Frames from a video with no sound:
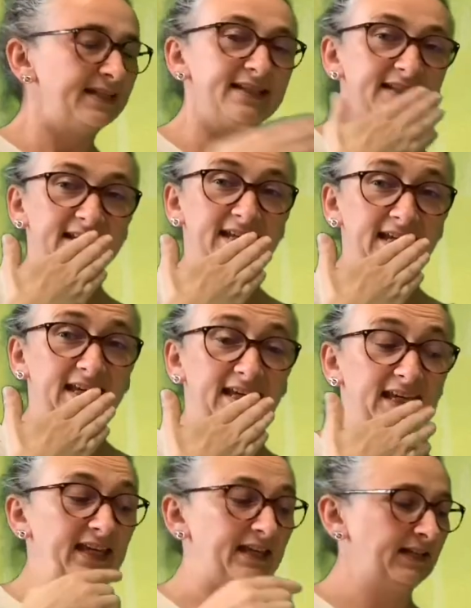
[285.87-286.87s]

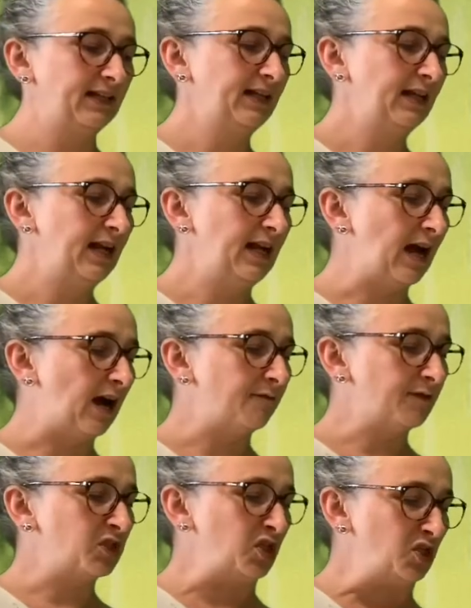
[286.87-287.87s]
"Dee!"
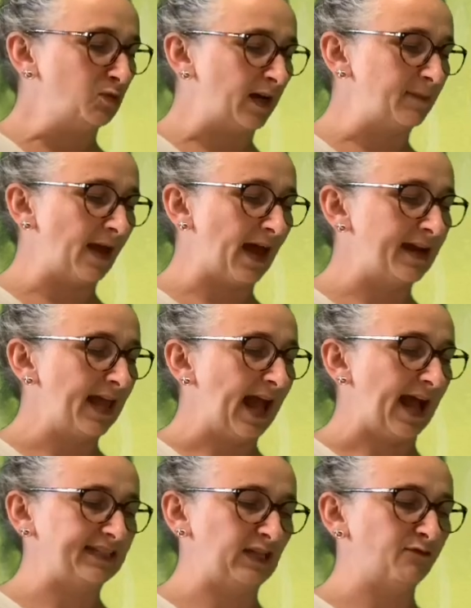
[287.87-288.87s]
laughed the gingerbread man
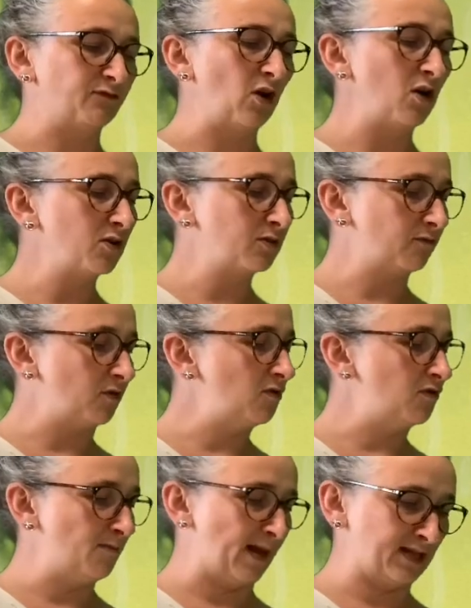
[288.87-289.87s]
as he frolicked through
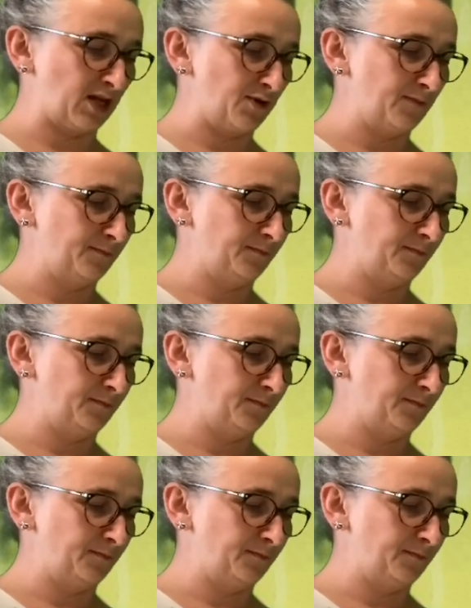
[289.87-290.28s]
the meadow.